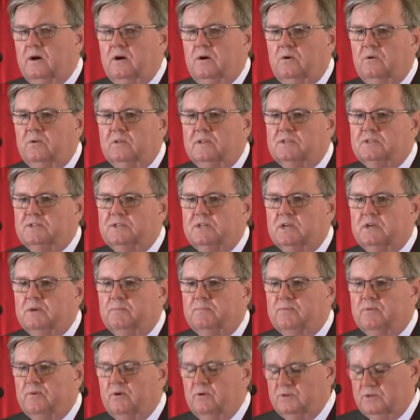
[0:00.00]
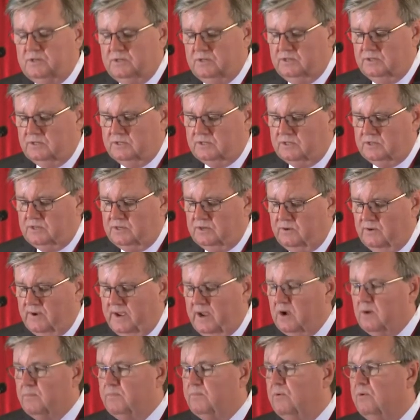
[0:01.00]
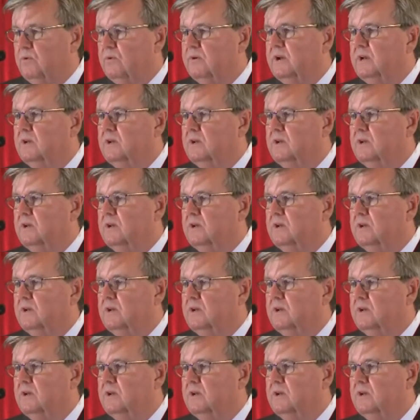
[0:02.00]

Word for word: holistic approaches to airport